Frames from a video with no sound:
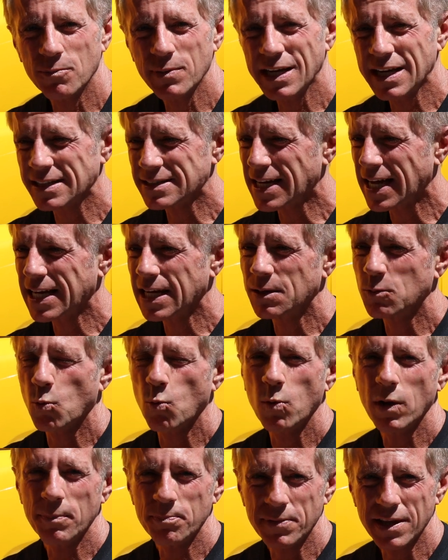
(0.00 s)
because I
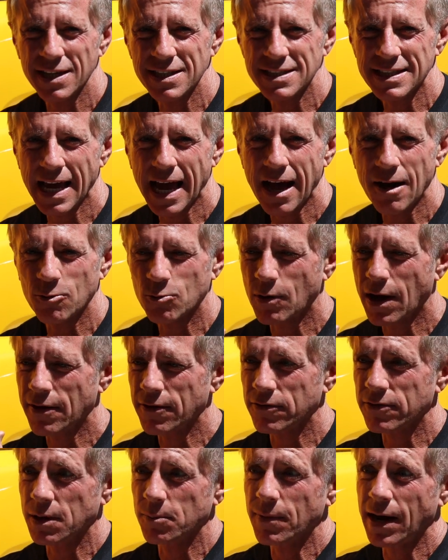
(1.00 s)
can whip this out
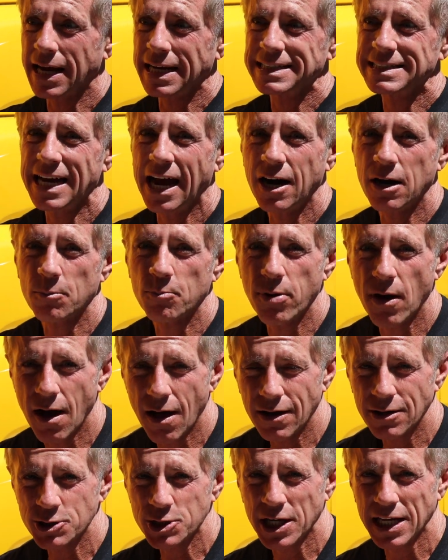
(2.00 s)
rather than my entire
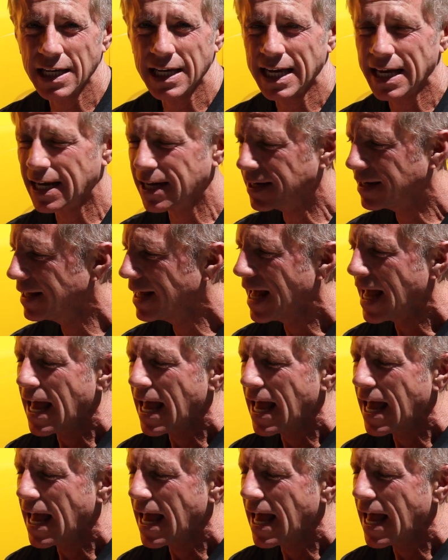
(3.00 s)
polishing kit,